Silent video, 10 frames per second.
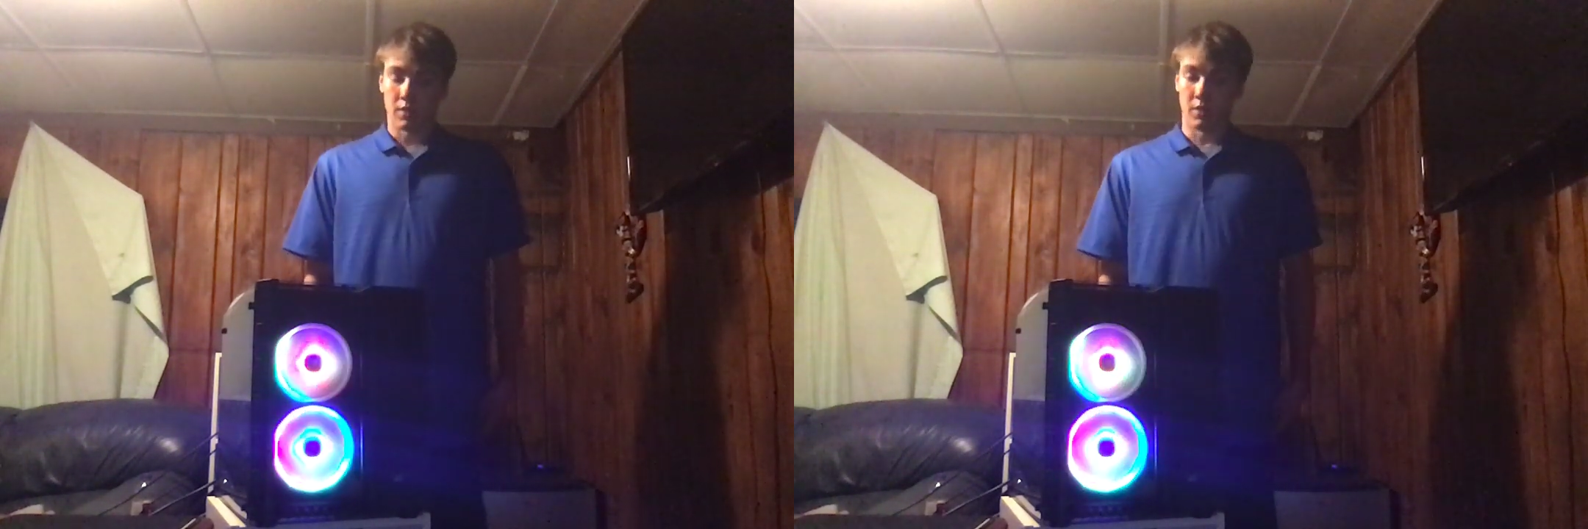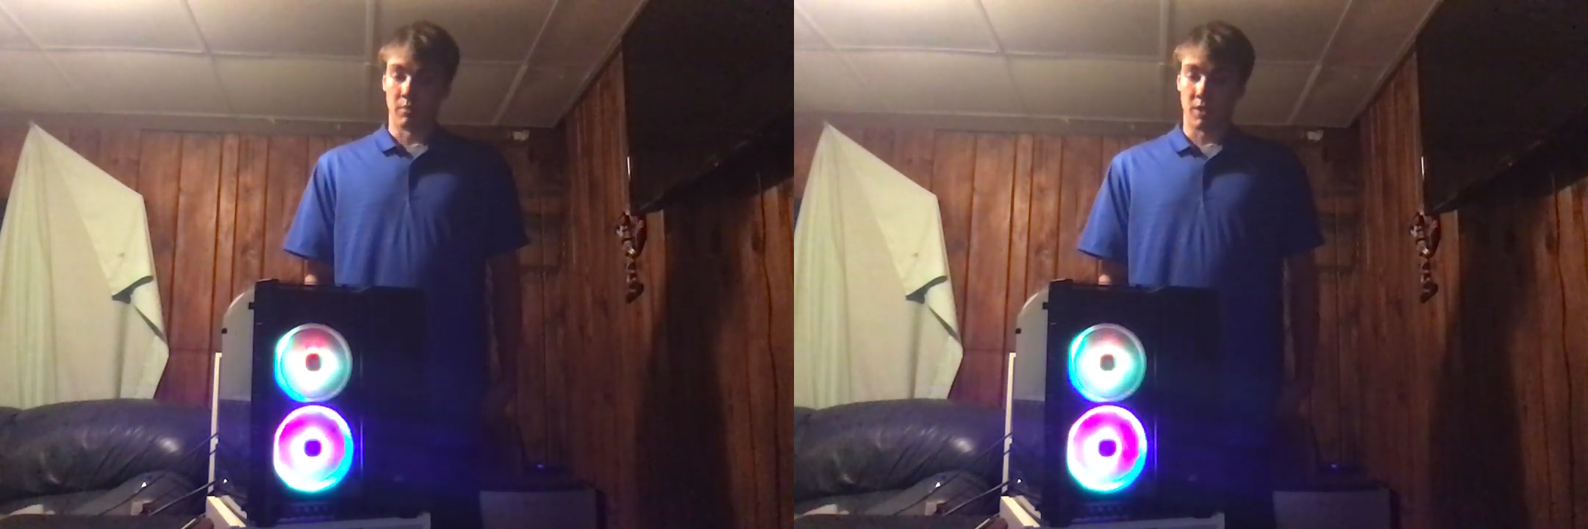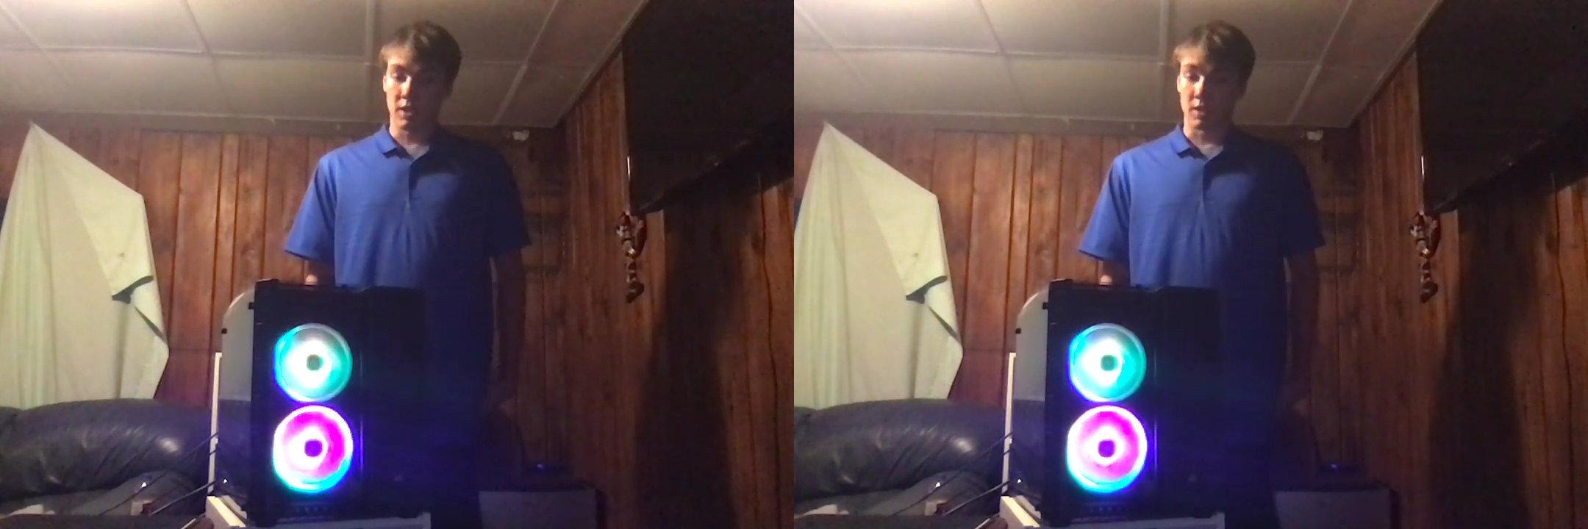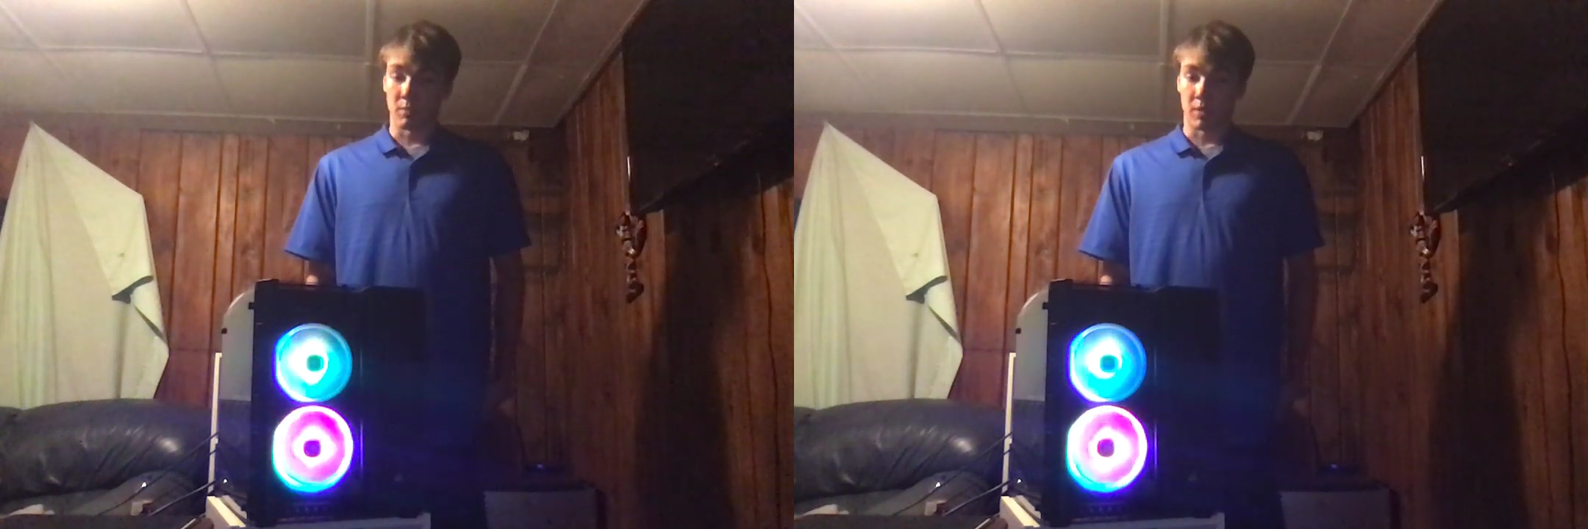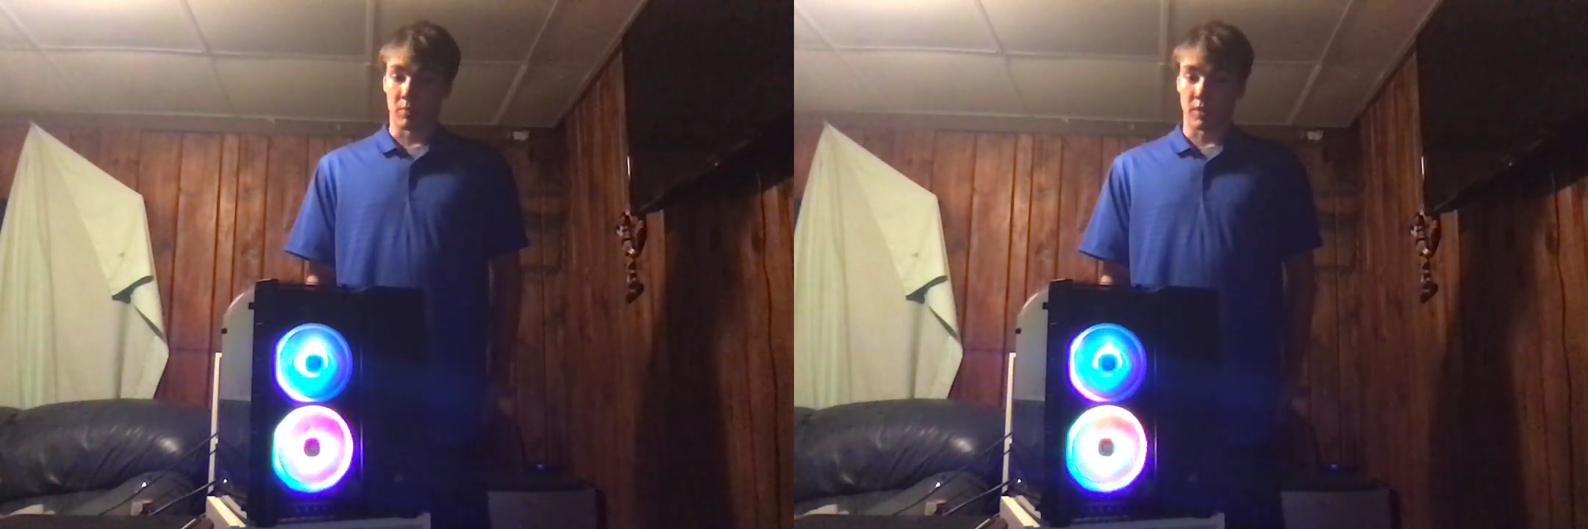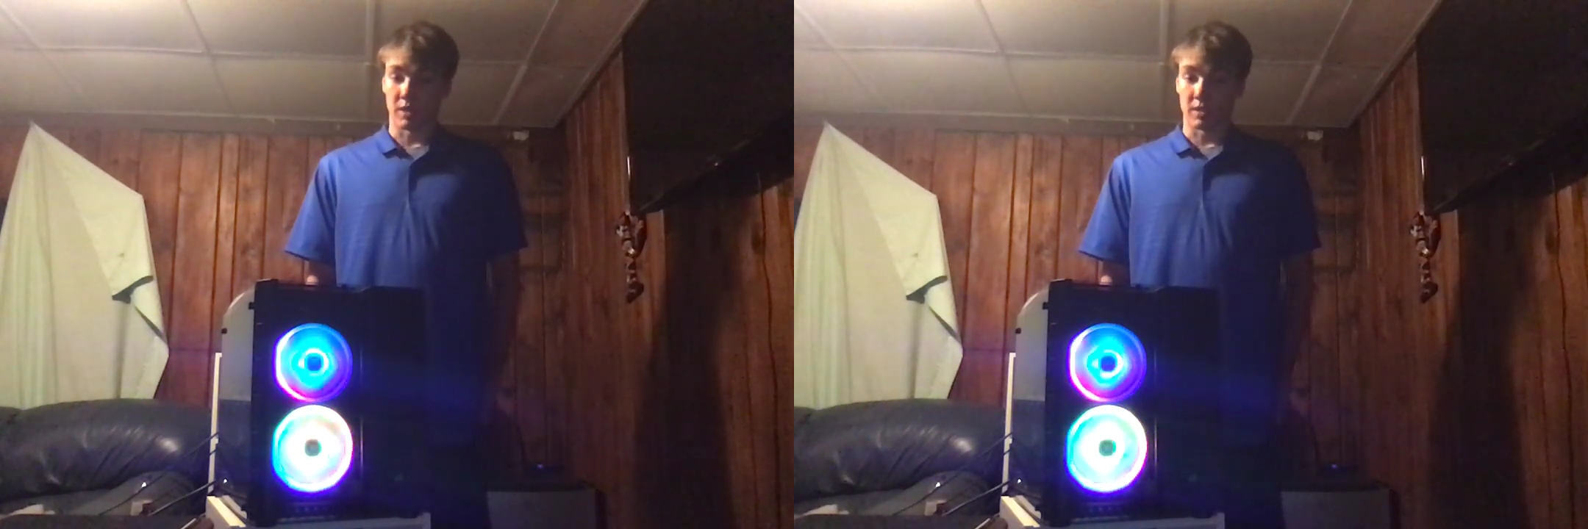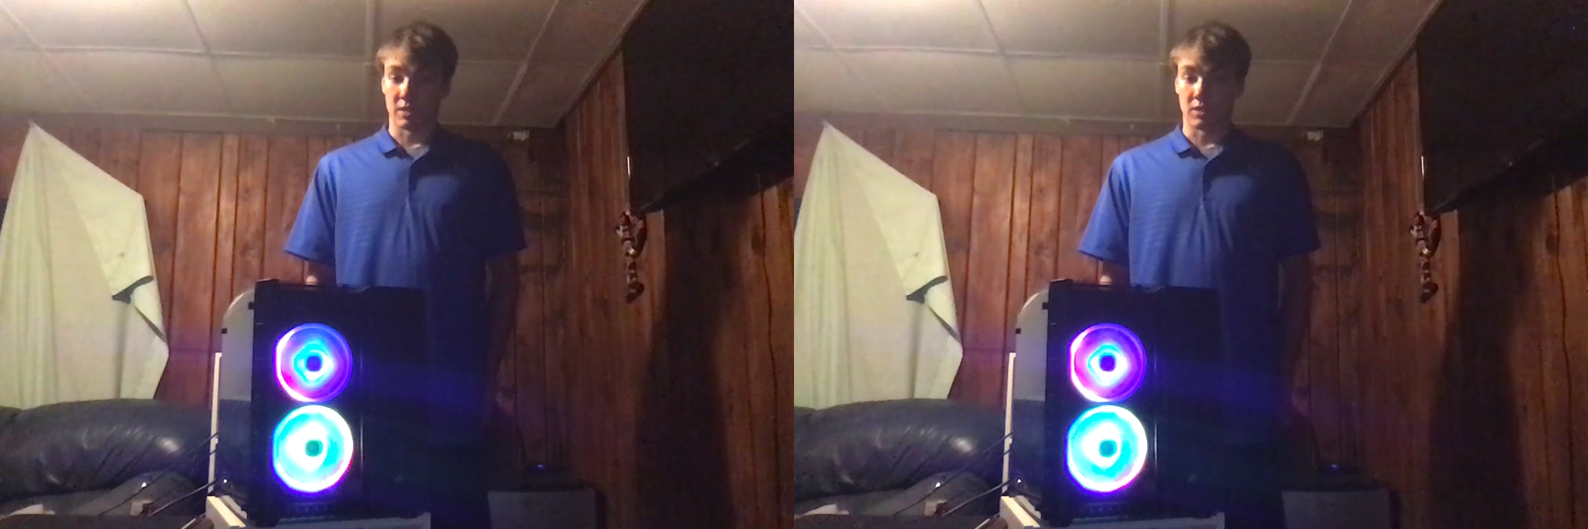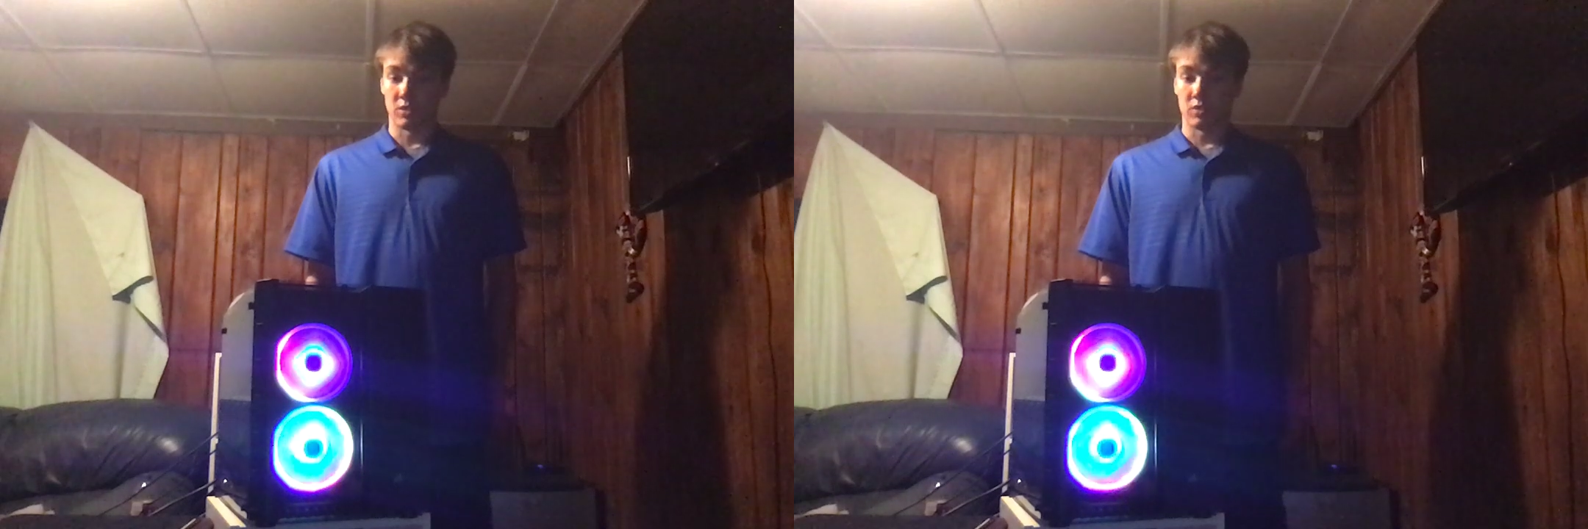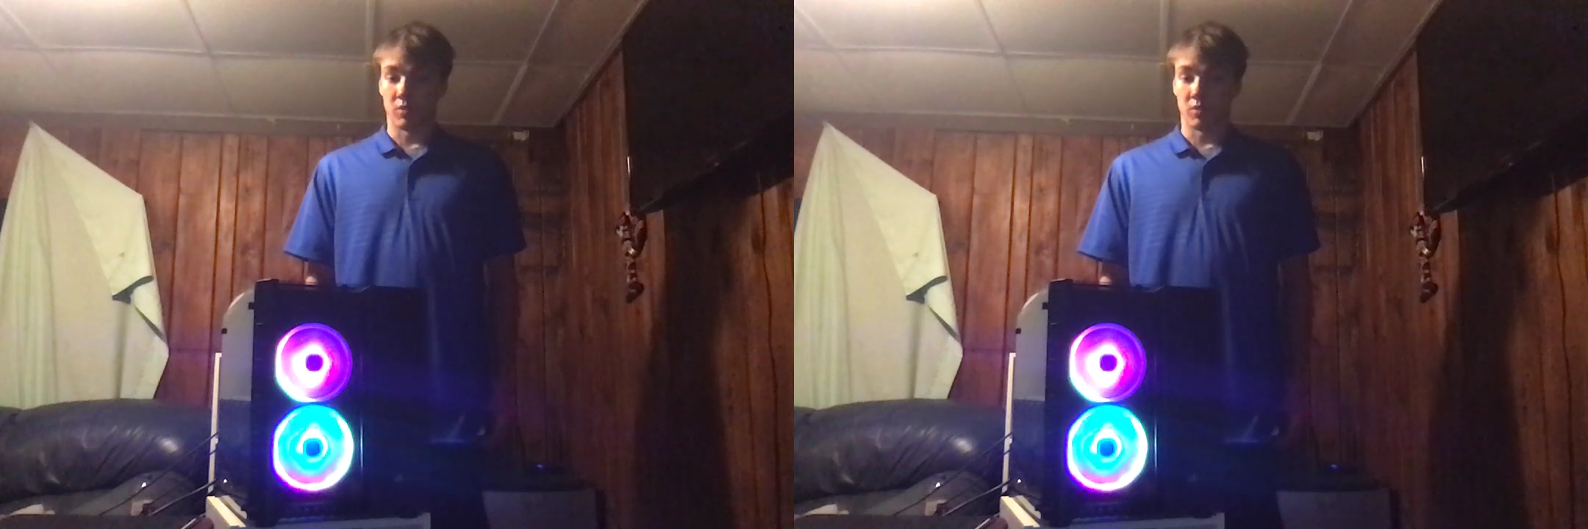Their medium-end processors,